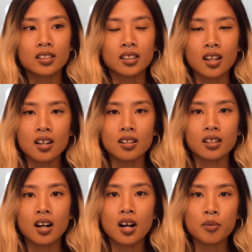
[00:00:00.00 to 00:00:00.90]
yeah.
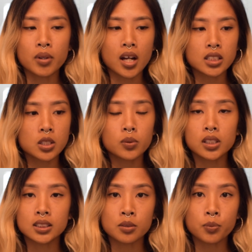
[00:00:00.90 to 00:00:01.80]
They're actually
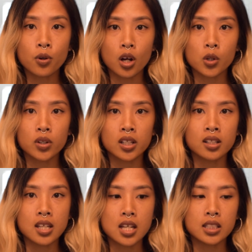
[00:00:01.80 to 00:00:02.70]
really simple. All you really
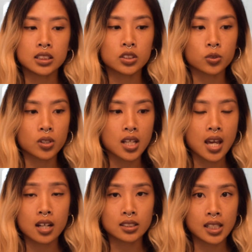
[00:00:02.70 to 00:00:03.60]
need is 3
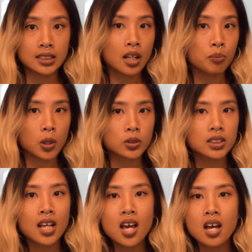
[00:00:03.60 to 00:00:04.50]
hair ties at
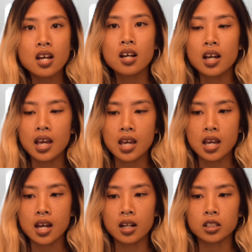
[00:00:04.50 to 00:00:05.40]
most,
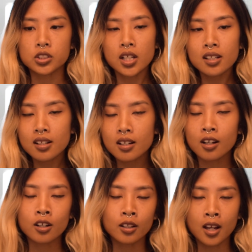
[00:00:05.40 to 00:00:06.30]
and a straightener,
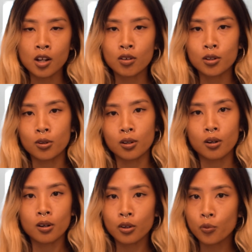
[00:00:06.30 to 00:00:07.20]
curling iron, or a
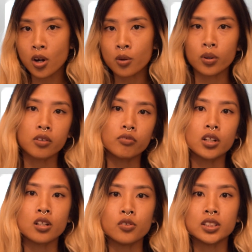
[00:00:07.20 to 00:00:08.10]
curling wand, whatever
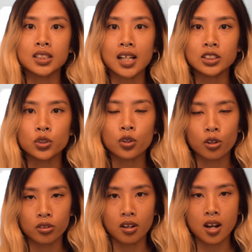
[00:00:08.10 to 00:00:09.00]
you decide to
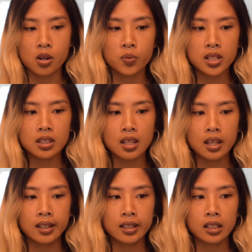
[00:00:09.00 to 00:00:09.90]
curl your hair with.
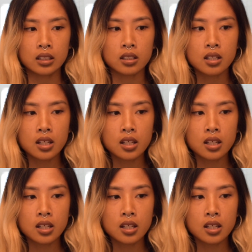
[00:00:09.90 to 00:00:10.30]
And